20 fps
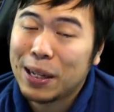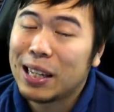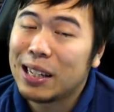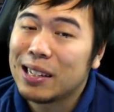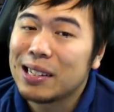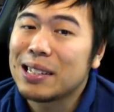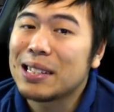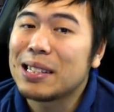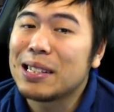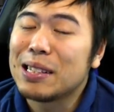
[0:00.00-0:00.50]
It
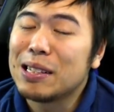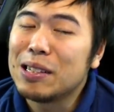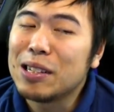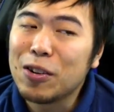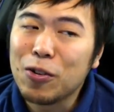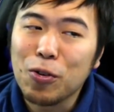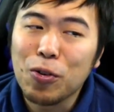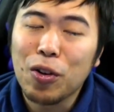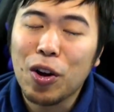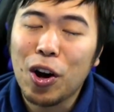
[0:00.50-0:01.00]
is
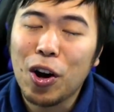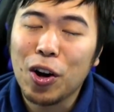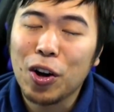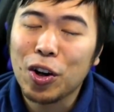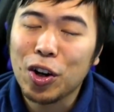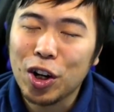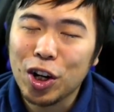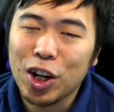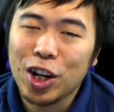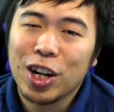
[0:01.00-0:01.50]
no
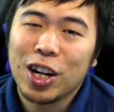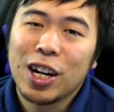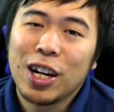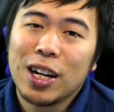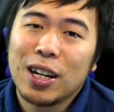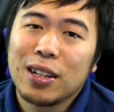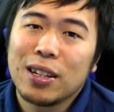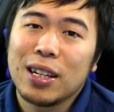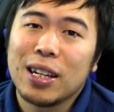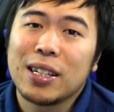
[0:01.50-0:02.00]
longer
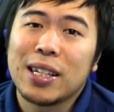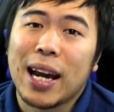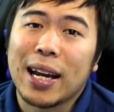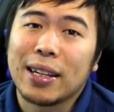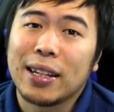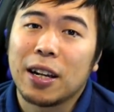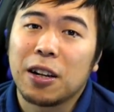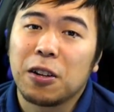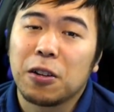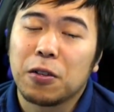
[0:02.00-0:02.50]
the attack
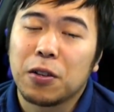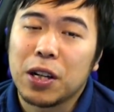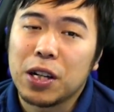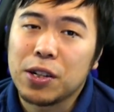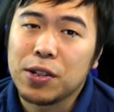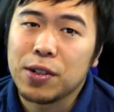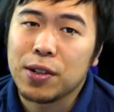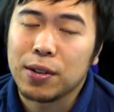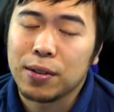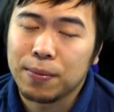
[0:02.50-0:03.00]

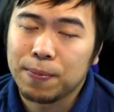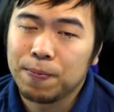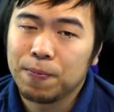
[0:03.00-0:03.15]
declaration,